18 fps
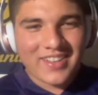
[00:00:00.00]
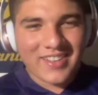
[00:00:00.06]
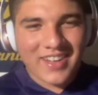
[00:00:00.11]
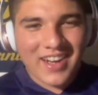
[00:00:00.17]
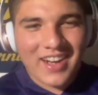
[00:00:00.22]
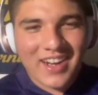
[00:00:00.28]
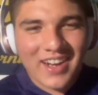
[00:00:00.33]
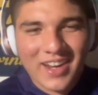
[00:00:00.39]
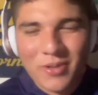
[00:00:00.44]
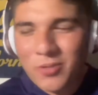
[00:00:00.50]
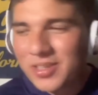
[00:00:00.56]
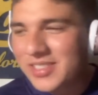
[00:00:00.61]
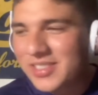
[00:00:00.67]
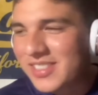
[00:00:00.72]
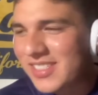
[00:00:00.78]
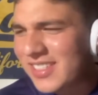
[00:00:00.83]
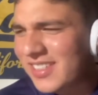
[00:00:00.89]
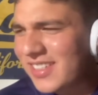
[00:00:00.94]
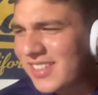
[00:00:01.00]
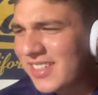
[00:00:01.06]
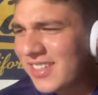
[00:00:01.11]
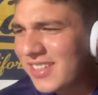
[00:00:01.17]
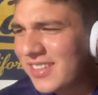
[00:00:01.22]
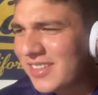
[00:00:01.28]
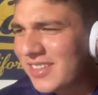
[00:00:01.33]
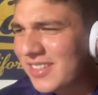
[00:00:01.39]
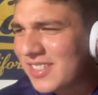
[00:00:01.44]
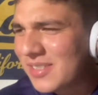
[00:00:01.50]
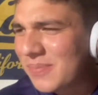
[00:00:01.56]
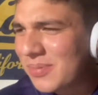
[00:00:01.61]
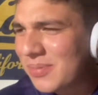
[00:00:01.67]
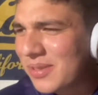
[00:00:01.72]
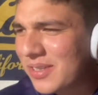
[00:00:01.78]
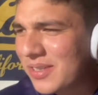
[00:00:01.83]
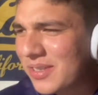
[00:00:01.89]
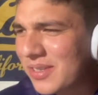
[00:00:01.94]
I went to a
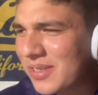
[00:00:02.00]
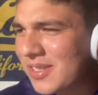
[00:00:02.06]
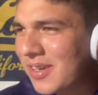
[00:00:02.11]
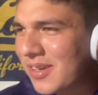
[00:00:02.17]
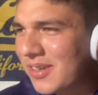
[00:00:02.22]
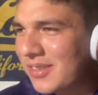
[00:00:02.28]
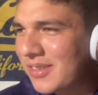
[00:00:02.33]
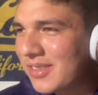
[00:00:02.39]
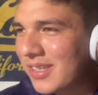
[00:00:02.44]
place called